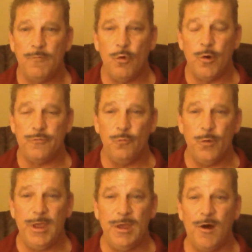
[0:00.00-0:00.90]
course,
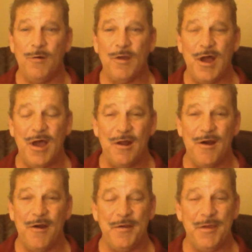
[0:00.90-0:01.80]
we all got
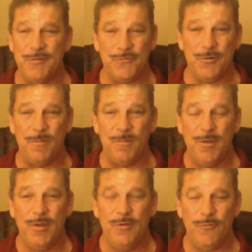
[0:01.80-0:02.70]
our initial
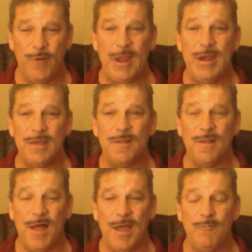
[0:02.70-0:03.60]
training in
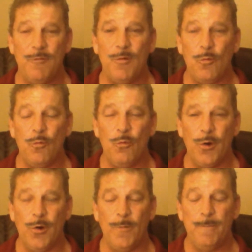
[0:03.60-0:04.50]
life from the
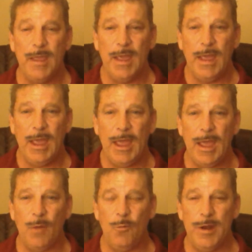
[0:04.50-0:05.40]
world.
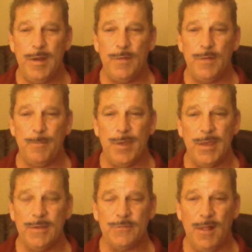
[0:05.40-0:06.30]
And one of the
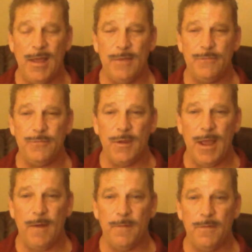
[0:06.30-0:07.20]
biggest lies
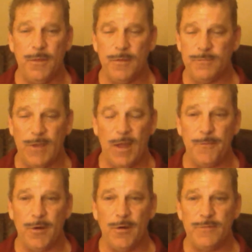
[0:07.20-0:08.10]
that's
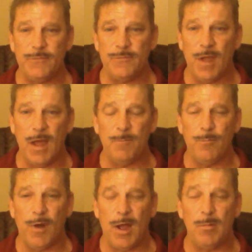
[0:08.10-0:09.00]
out there, it's taught
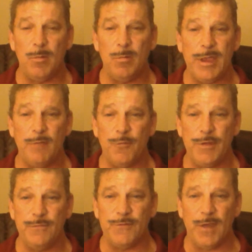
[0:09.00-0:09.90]
in probably
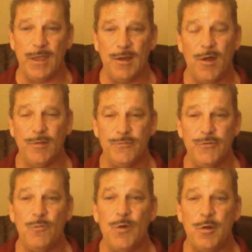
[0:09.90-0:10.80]
every
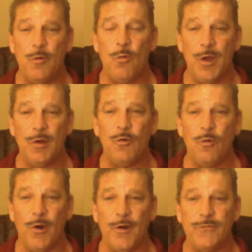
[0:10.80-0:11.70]
Psychology 101
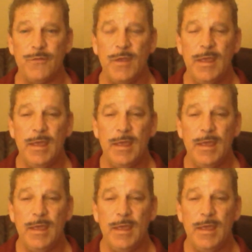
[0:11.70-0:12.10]
course,